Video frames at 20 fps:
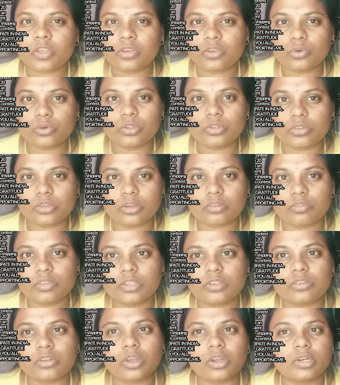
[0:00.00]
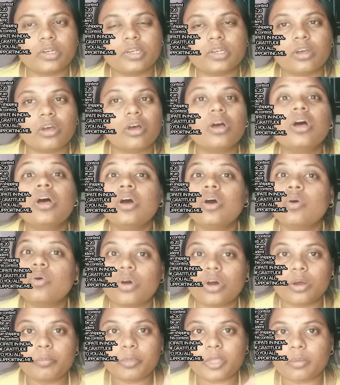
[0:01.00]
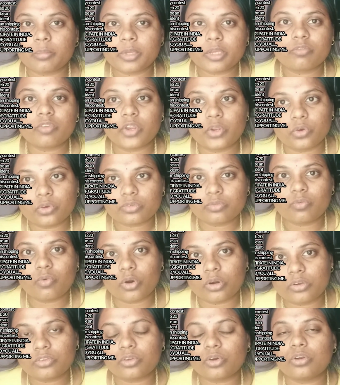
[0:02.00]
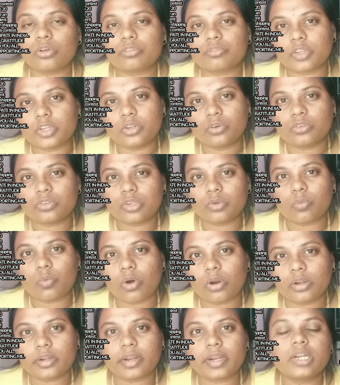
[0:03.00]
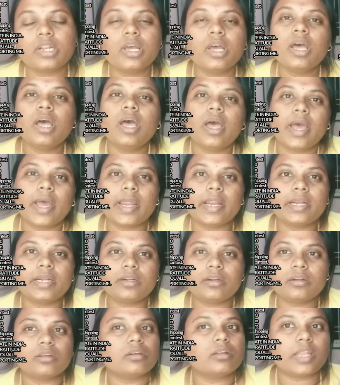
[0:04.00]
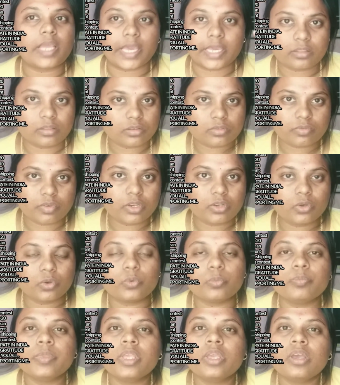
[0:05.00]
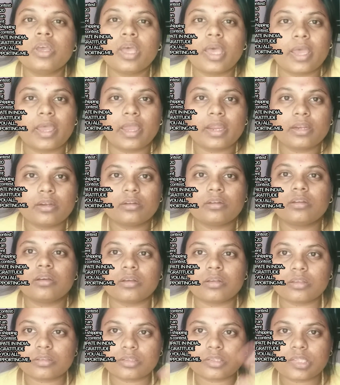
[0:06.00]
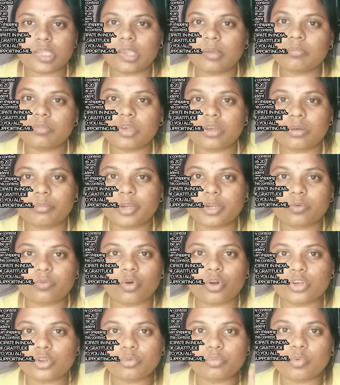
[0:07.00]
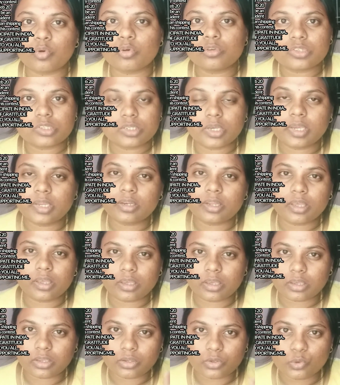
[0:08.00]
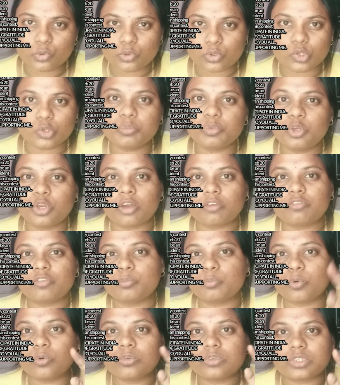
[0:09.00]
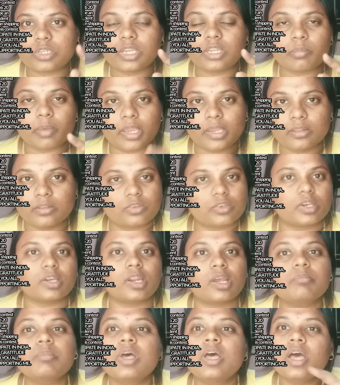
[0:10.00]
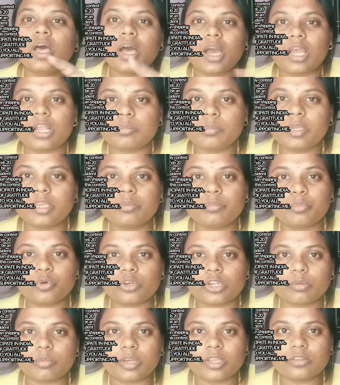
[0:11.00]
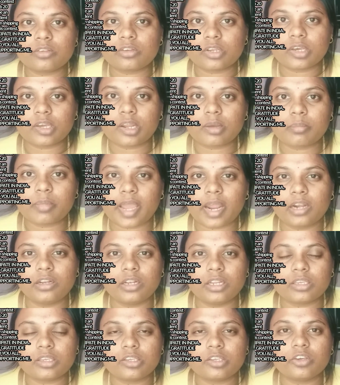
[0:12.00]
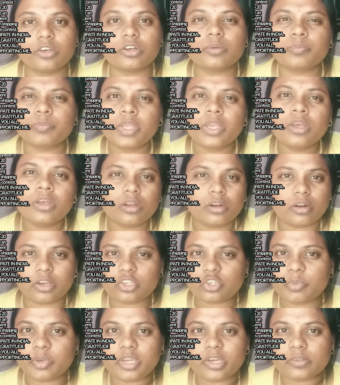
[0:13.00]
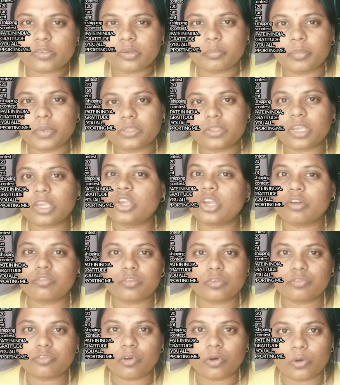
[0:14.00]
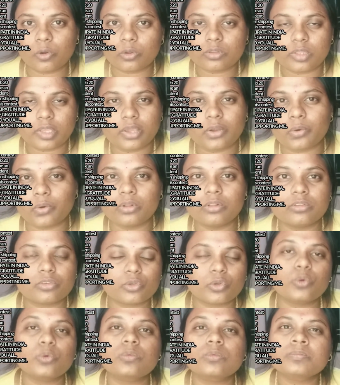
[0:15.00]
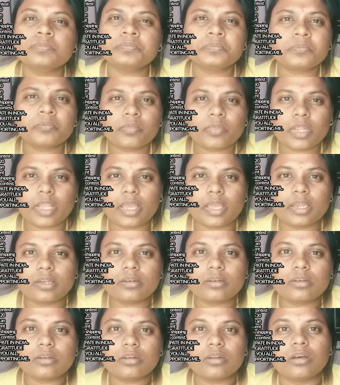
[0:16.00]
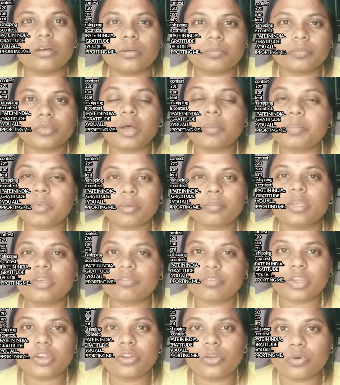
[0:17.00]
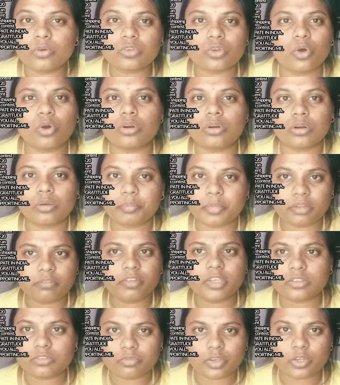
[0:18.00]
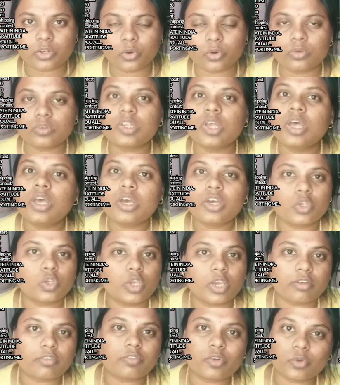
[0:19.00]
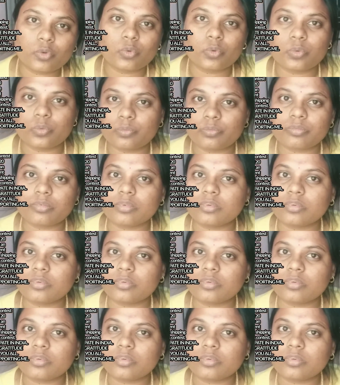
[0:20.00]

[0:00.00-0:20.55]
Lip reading: you deserve this, and upcoming videos, what sort of videos you wanted, and like this video. And same comment what you post in YouTube, you have to post in my Instagram. I'll be putting my Instagram handle here, Rashmika Sampath. You have to follow there also. And upcoming videos or previous videos, you have to